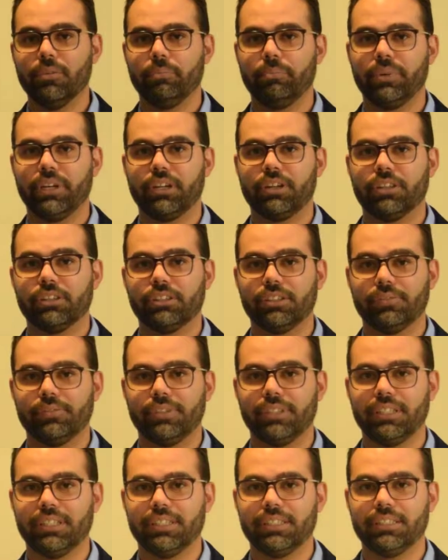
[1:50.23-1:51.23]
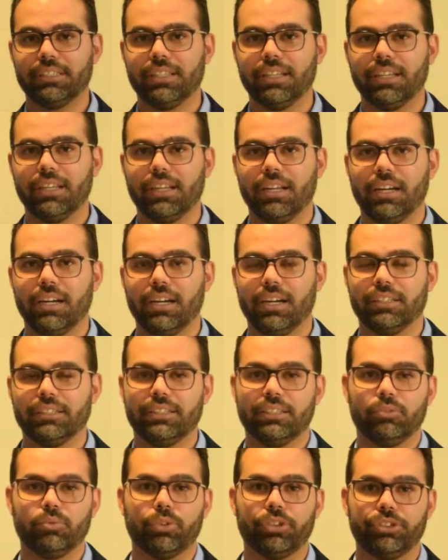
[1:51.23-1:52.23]
Because of this,
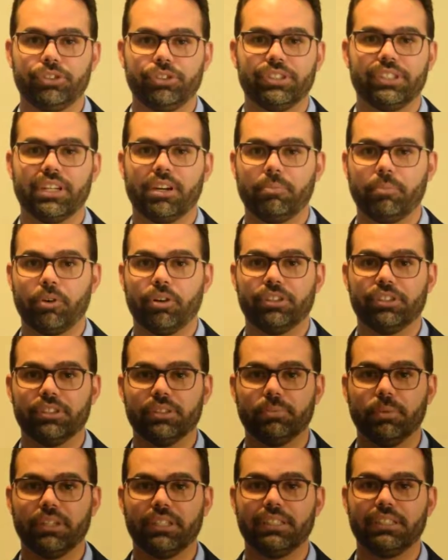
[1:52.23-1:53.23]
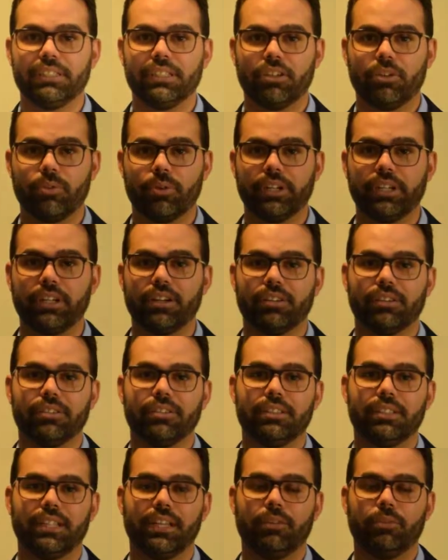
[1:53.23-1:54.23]
since we're using our partners' money, it's critical
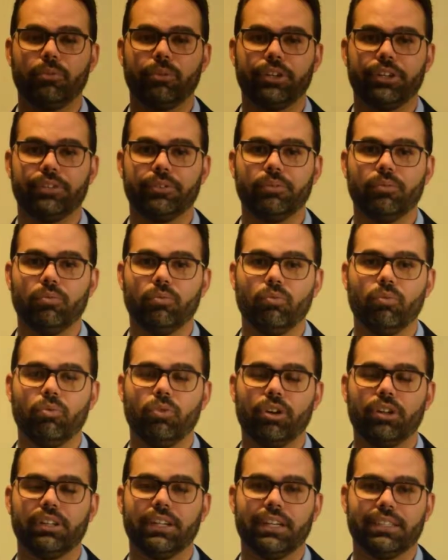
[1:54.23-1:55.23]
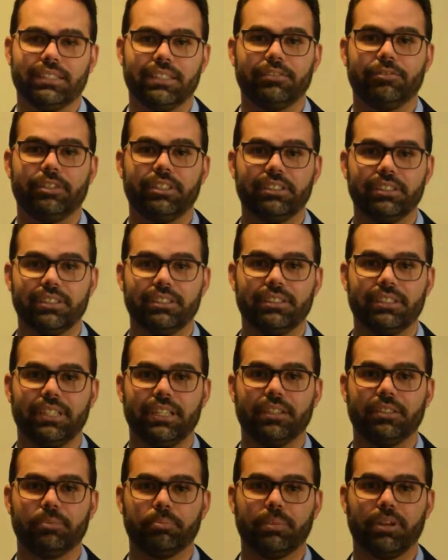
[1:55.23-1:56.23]
that we run as efficiently
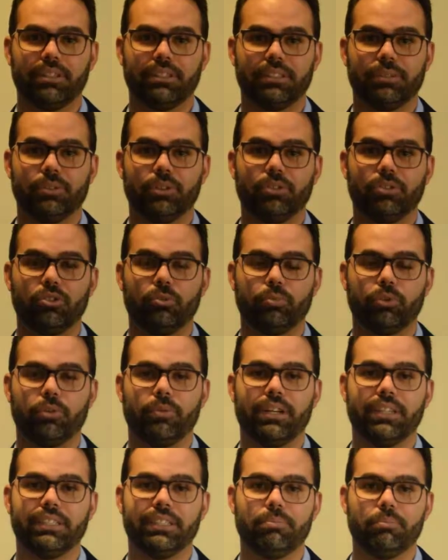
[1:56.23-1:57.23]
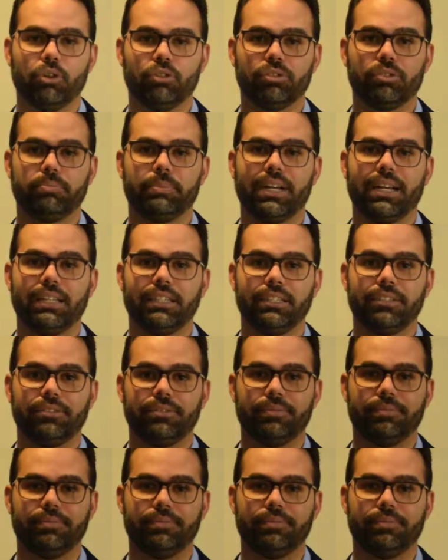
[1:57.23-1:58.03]
as possible to provide the most value.